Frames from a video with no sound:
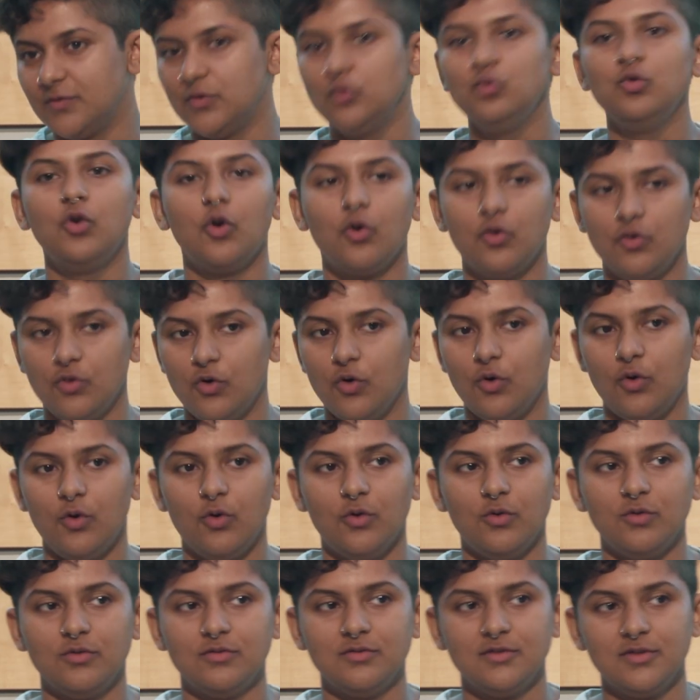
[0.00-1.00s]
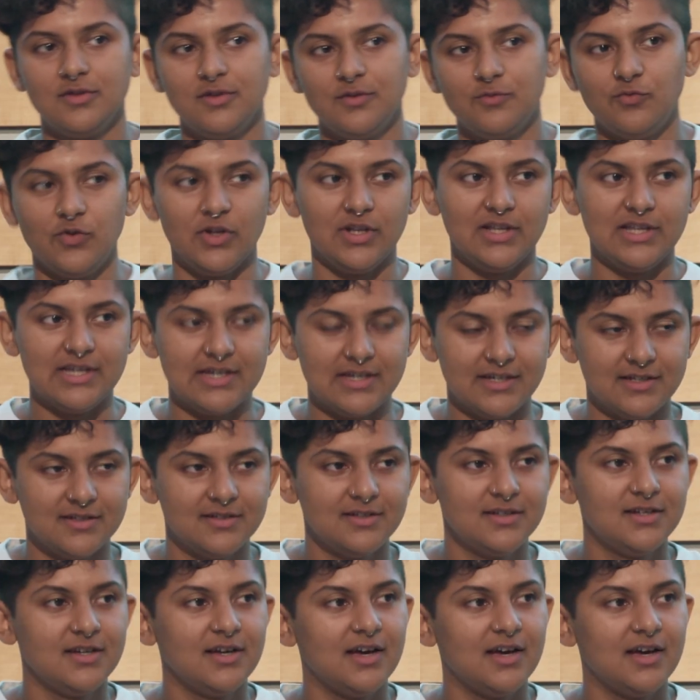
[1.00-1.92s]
You don't know really